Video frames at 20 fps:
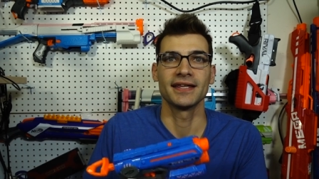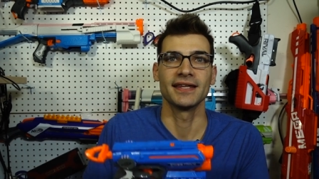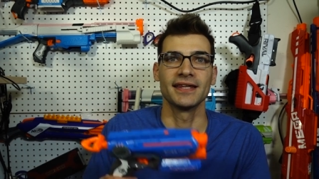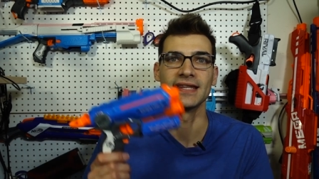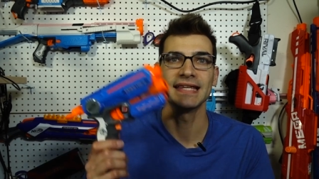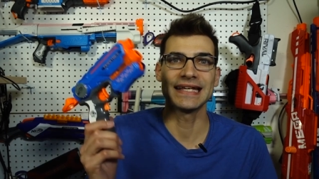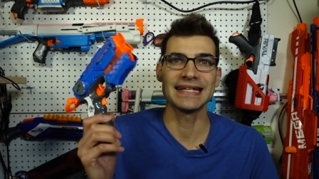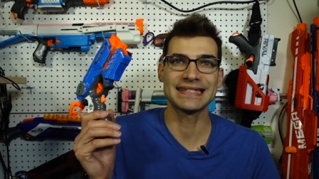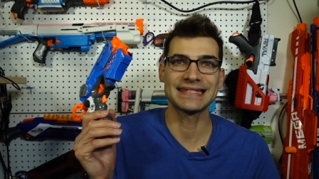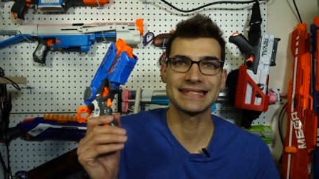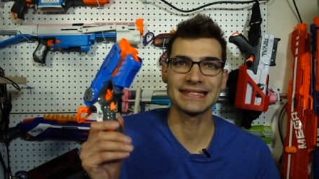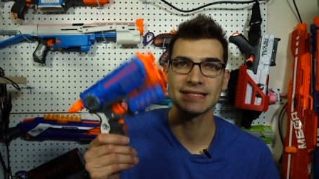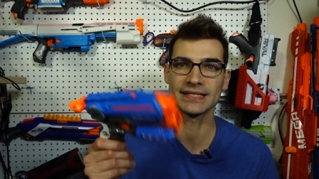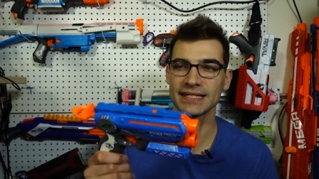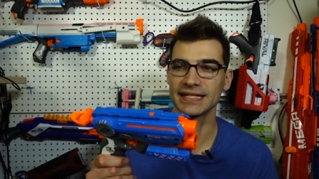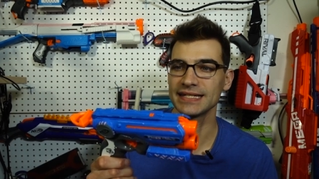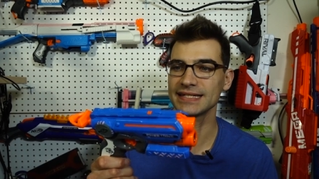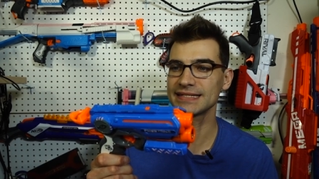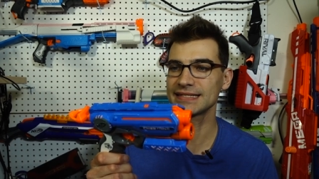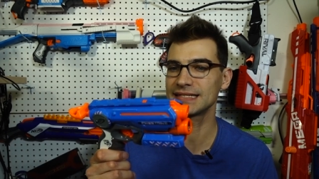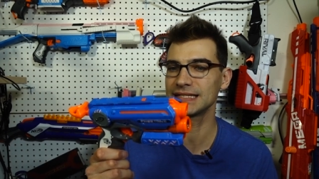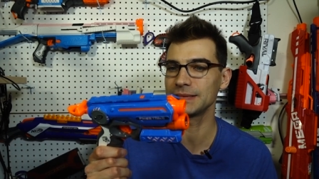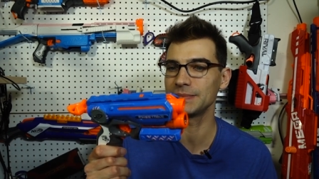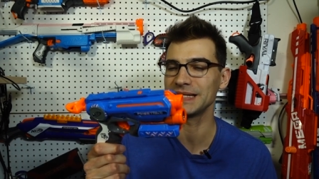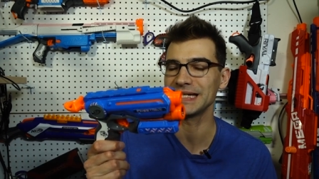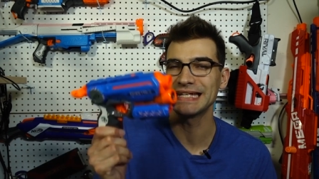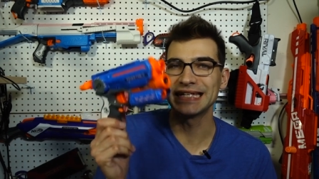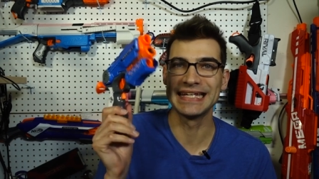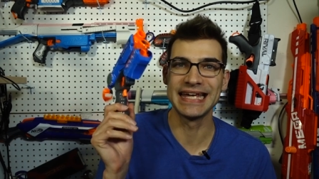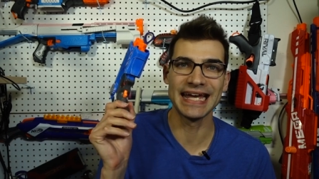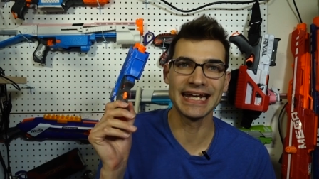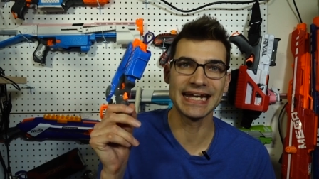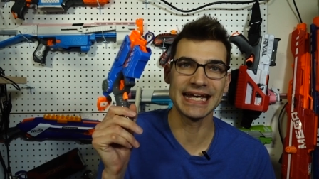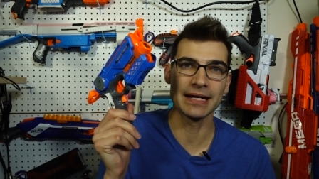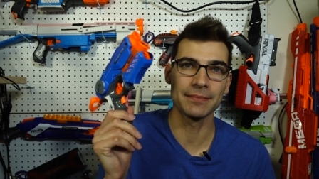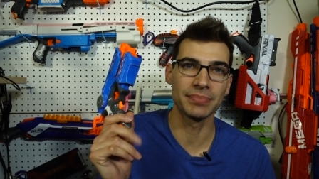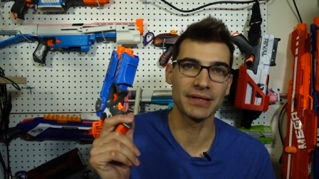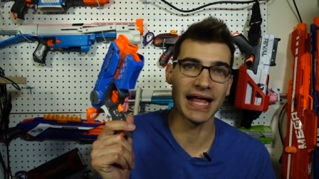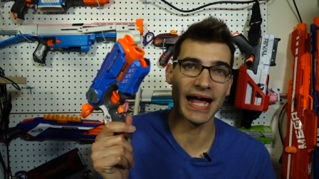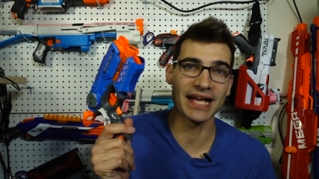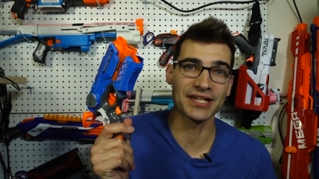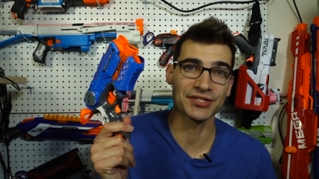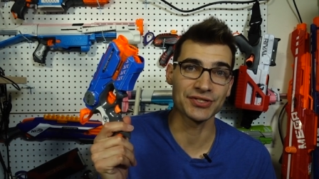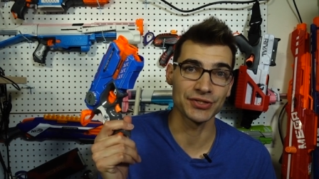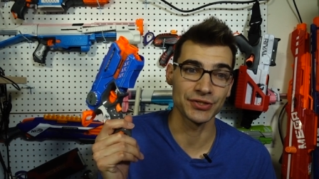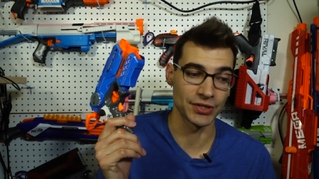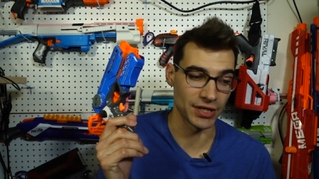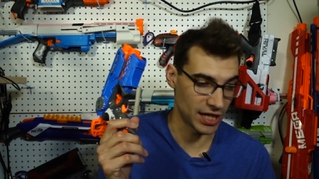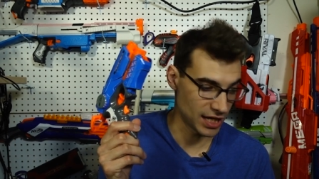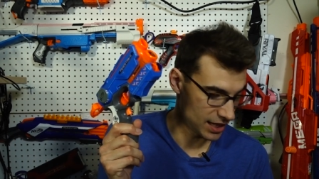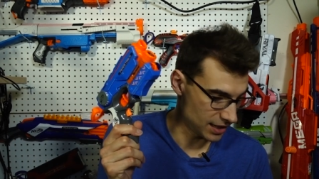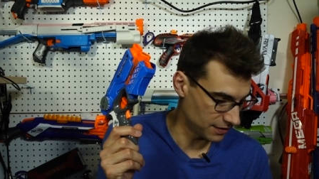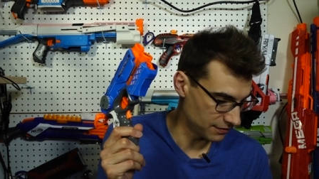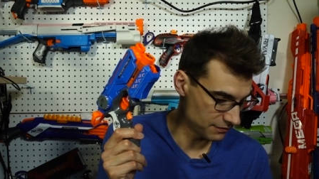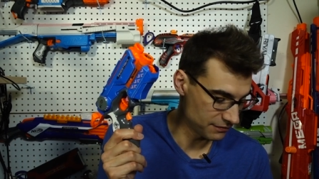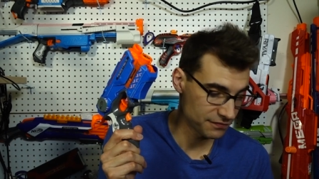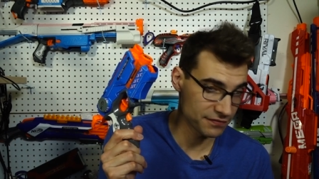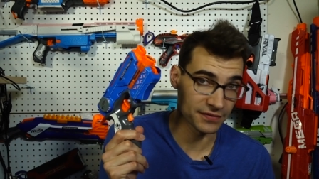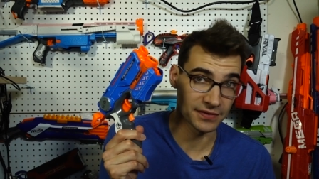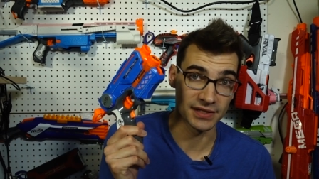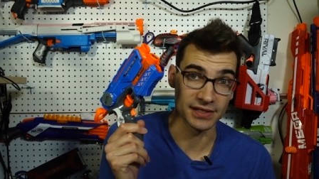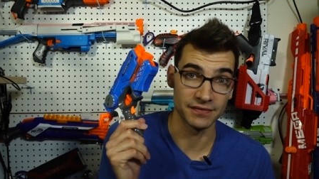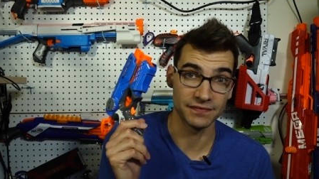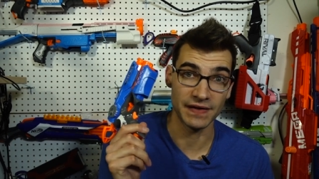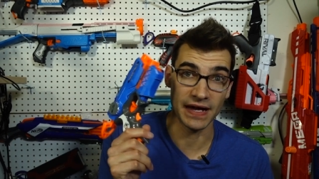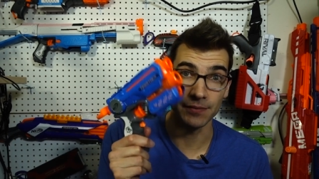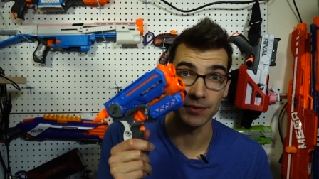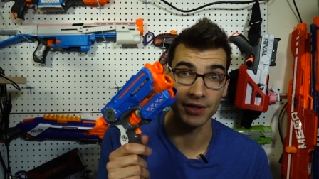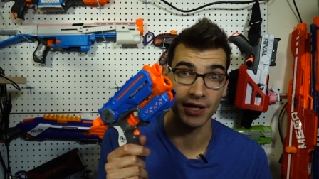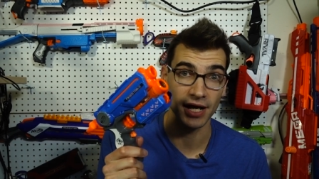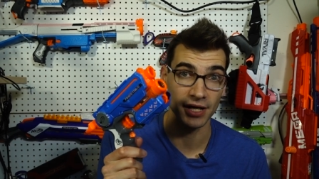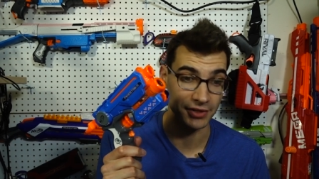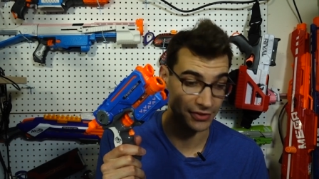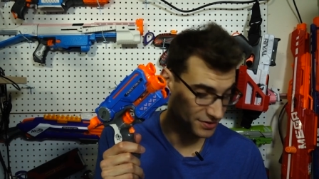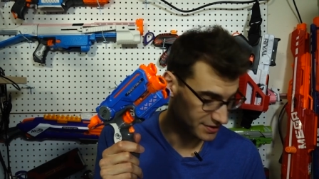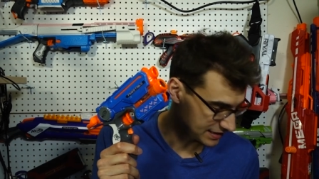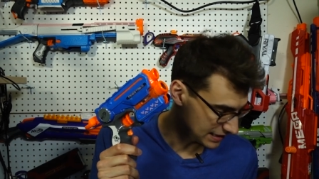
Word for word: This is the beginning blaster of the Fabu color